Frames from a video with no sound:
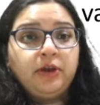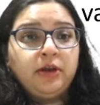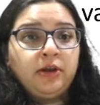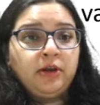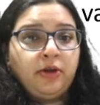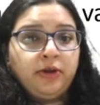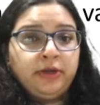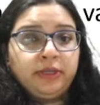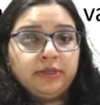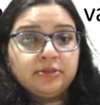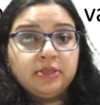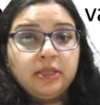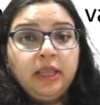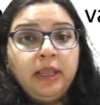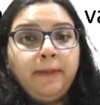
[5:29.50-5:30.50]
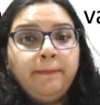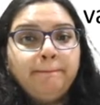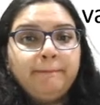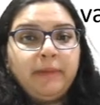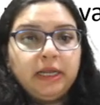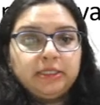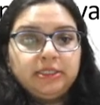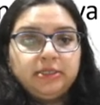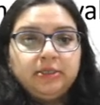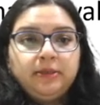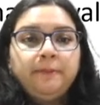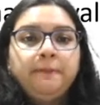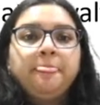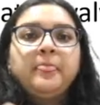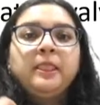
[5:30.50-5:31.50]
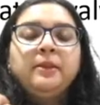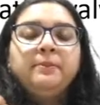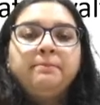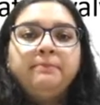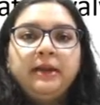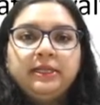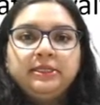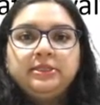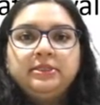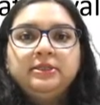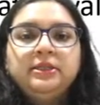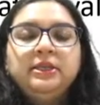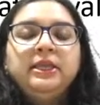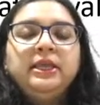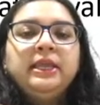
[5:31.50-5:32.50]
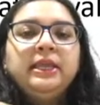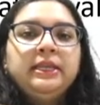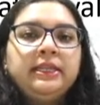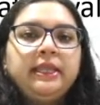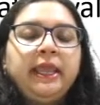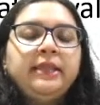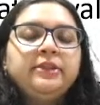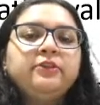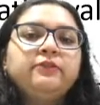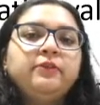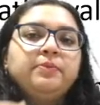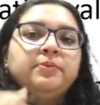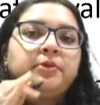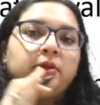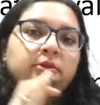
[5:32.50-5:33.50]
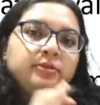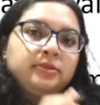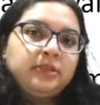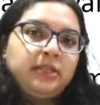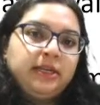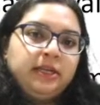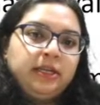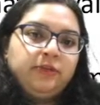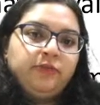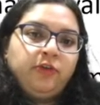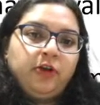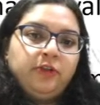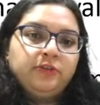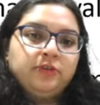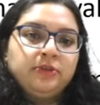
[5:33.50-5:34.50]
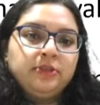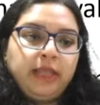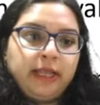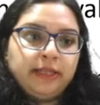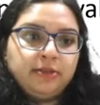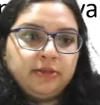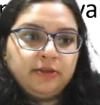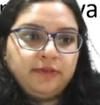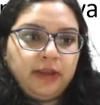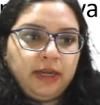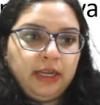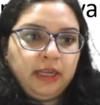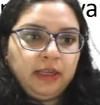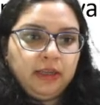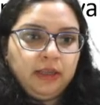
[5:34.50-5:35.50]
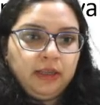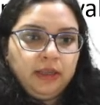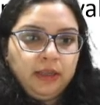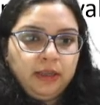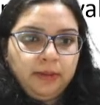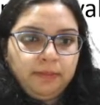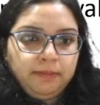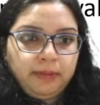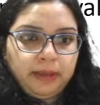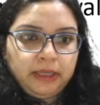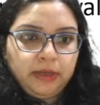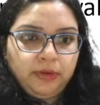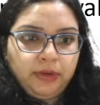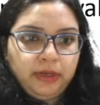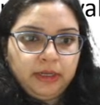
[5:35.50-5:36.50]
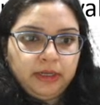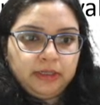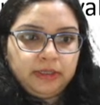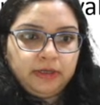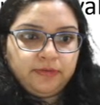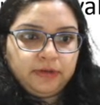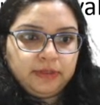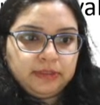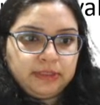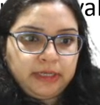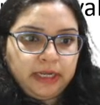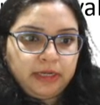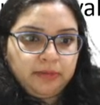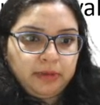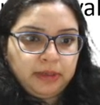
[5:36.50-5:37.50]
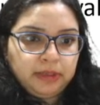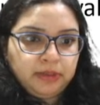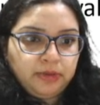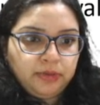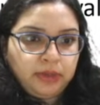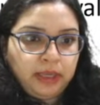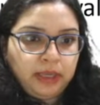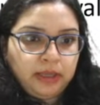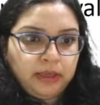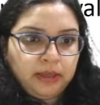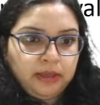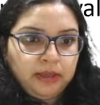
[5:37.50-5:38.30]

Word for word: uh, aureus. But, but in case of a prosthetic valve, so that's a very peculiar, uh, different statement. Okay.